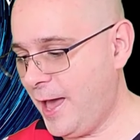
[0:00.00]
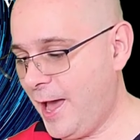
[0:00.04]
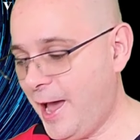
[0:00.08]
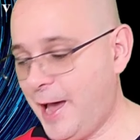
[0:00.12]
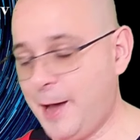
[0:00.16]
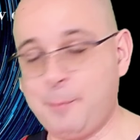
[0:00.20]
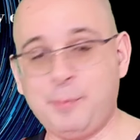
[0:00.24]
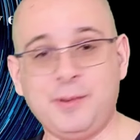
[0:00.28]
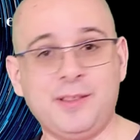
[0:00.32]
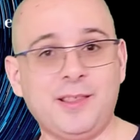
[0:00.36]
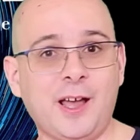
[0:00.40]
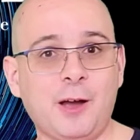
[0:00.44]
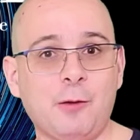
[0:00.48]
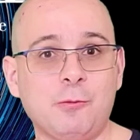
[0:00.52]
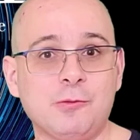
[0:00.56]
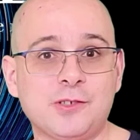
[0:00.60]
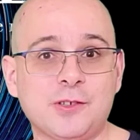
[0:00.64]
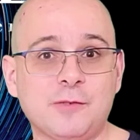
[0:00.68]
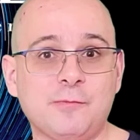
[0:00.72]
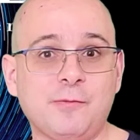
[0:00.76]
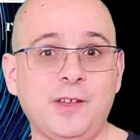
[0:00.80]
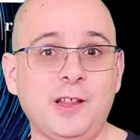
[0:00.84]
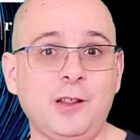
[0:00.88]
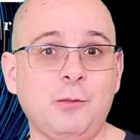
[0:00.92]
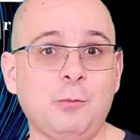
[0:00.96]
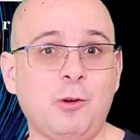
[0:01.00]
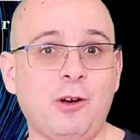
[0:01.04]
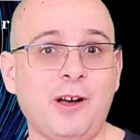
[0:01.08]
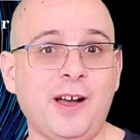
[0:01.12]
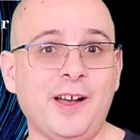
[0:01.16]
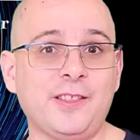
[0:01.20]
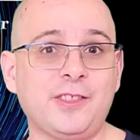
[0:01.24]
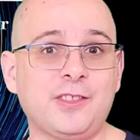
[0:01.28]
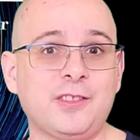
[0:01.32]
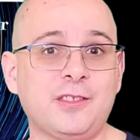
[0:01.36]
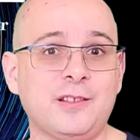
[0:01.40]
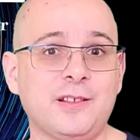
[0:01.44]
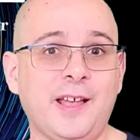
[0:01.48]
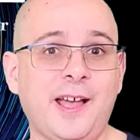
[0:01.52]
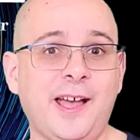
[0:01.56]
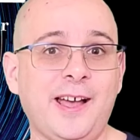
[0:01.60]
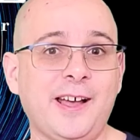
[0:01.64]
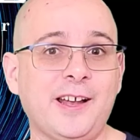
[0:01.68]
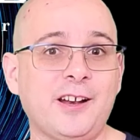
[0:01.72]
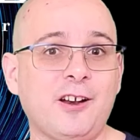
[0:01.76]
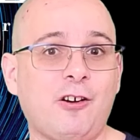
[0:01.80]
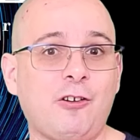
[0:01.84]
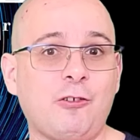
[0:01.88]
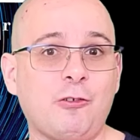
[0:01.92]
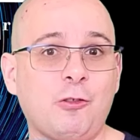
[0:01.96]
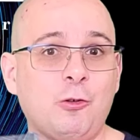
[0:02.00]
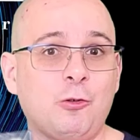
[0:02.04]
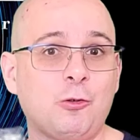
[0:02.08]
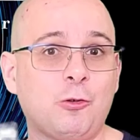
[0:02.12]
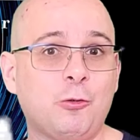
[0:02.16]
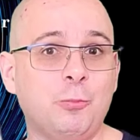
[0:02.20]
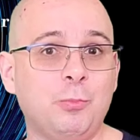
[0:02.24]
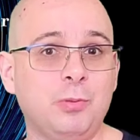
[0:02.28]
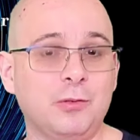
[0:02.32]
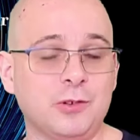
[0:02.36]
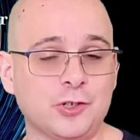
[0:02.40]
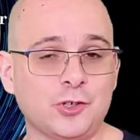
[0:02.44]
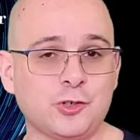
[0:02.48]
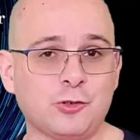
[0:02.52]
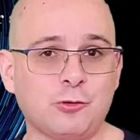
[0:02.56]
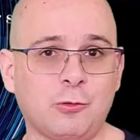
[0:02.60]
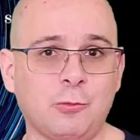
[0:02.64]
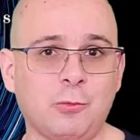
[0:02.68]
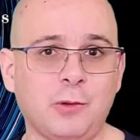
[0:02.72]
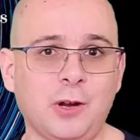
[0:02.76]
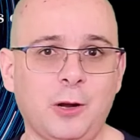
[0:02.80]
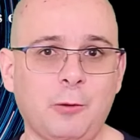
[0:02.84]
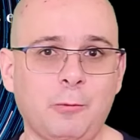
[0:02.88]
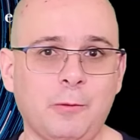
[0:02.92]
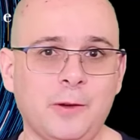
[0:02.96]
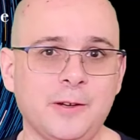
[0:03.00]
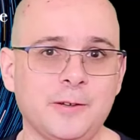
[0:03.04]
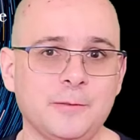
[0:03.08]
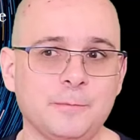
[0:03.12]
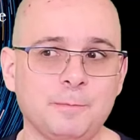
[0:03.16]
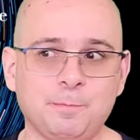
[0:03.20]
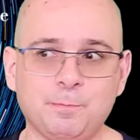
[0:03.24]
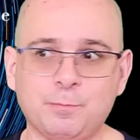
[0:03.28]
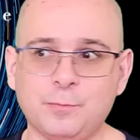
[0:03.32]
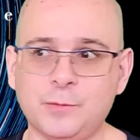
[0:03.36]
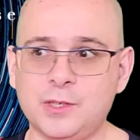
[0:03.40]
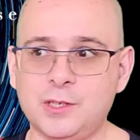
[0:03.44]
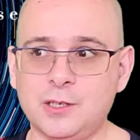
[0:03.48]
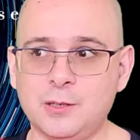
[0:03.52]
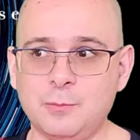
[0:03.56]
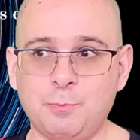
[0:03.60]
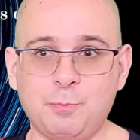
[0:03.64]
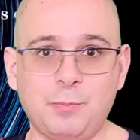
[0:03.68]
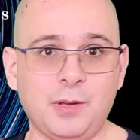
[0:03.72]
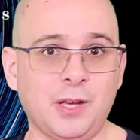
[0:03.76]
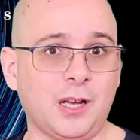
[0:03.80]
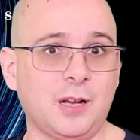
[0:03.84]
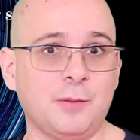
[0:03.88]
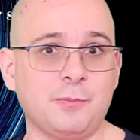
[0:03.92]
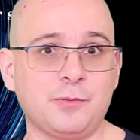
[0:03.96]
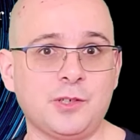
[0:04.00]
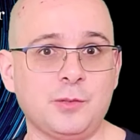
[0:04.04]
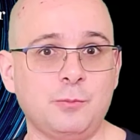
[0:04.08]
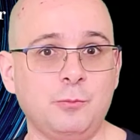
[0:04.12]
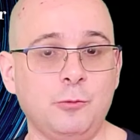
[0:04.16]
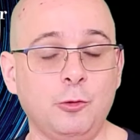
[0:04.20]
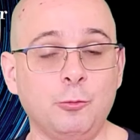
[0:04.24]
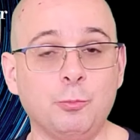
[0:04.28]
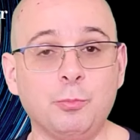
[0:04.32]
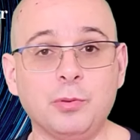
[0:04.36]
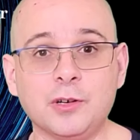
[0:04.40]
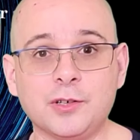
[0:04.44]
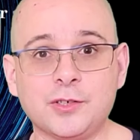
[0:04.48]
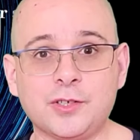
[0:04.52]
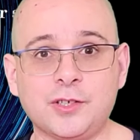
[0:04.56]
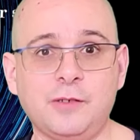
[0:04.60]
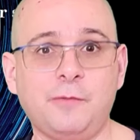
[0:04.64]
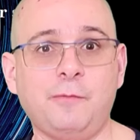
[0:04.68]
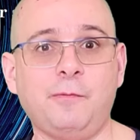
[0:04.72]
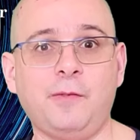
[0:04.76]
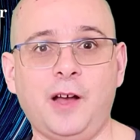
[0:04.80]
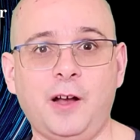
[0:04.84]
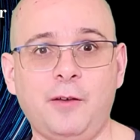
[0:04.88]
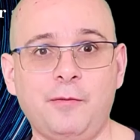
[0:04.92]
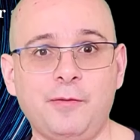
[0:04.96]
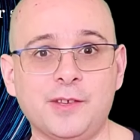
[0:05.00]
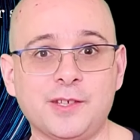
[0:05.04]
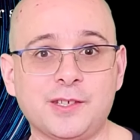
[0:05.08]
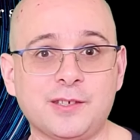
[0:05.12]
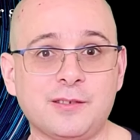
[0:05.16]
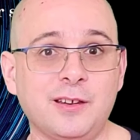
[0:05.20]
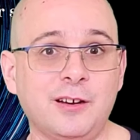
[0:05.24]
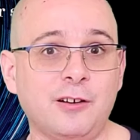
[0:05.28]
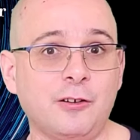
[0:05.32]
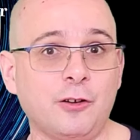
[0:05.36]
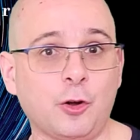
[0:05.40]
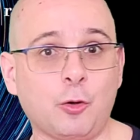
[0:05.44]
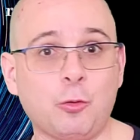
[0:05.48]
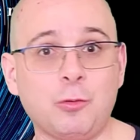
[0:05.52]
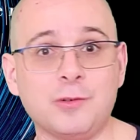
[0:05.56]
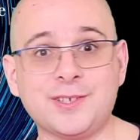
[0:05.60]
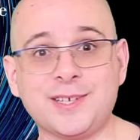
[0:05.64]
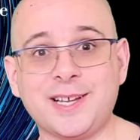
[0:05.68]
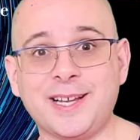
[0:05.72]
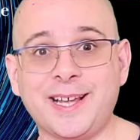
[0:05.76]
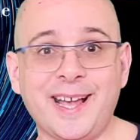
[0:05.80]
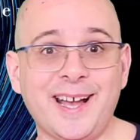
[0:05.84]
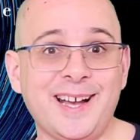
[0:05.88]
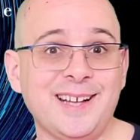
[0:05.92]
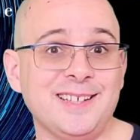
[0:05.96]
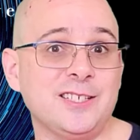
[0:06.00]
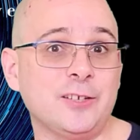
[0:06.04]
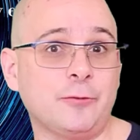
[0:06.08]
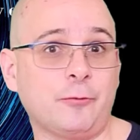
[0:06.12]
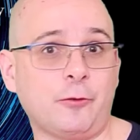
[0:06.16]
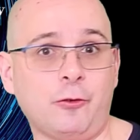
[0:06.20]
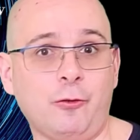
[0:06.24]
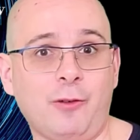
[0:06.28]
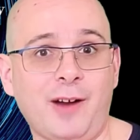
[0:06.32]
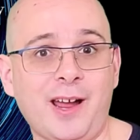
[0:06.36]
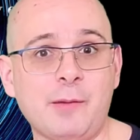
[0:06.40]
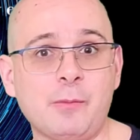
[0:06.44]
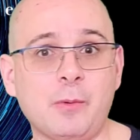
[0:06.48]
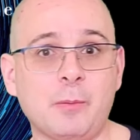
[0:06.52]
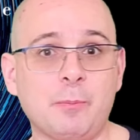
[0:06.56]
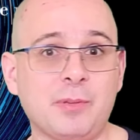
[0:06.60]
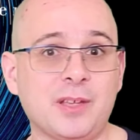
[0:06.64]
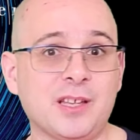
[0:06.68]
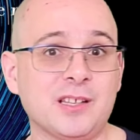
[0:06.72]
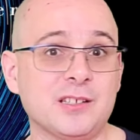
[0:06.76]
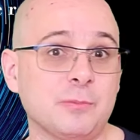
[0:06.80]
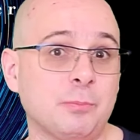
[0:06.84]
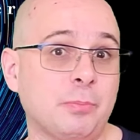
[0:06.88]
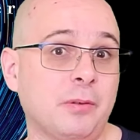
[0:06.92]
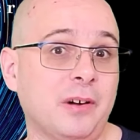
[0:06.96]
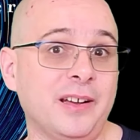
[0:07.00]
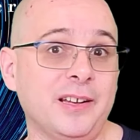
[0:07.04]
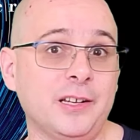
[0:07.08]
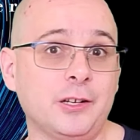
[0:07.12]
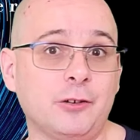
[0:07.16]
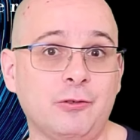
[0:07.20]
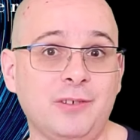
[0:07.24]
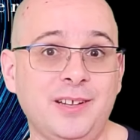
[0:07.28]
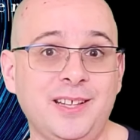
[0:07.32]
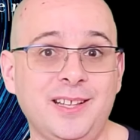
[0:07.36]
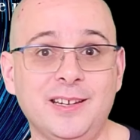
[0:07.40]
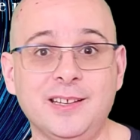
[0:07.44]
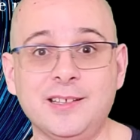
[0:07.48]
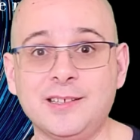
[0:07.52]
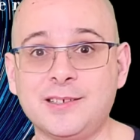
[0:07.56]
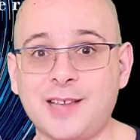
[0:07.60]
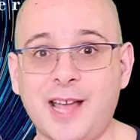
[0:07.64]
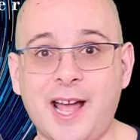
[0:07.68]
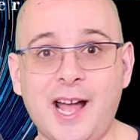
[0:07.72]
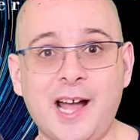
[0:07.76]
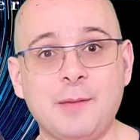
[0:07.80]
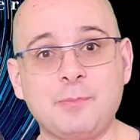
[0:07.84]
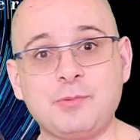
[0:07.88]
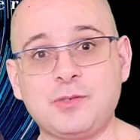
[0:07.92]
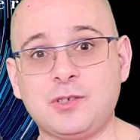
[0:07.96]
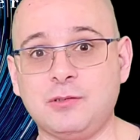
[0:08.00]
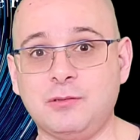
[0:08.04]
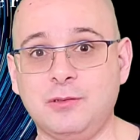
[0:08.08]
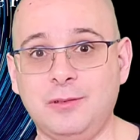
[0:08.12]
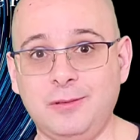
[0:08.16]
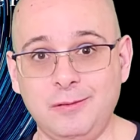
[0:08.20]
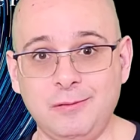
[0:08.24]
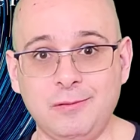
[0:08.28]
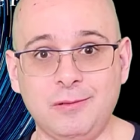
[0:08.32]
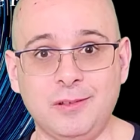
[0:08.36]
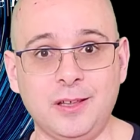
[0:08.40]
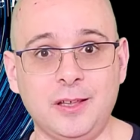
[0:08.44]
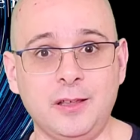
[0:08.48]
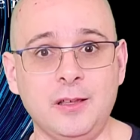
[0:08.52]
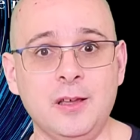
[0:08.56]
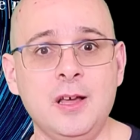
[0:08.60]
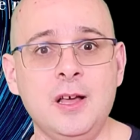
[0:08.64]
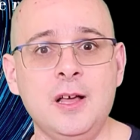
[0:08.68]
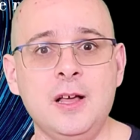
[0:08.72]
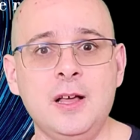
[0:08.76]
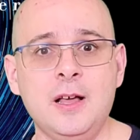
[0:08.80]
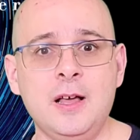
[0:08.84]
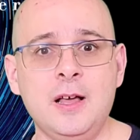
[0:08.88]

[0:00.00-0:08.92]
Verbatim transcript: happy that was available at, at our local bookstore when I went to pick up some new books and found this there. And of course I had to grab it because Brian Greene is absolutely,